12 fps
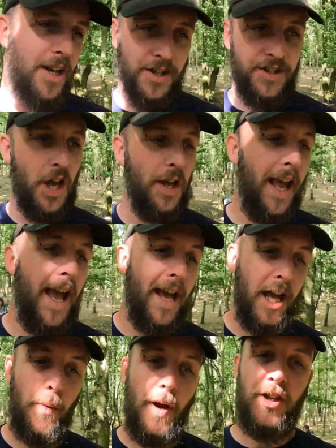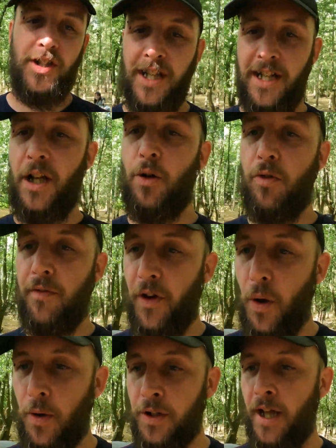So yeah, anyway, she did a little
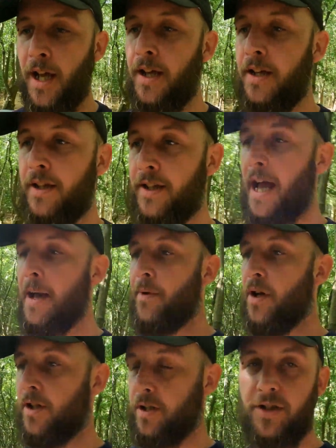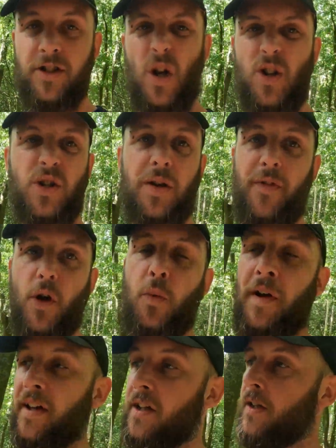review on the hammock, so I'll just give you a
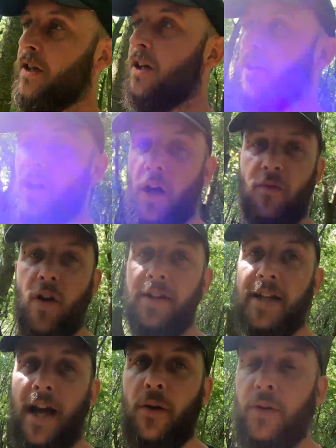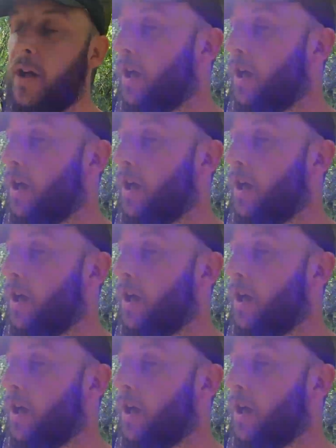quick rundown.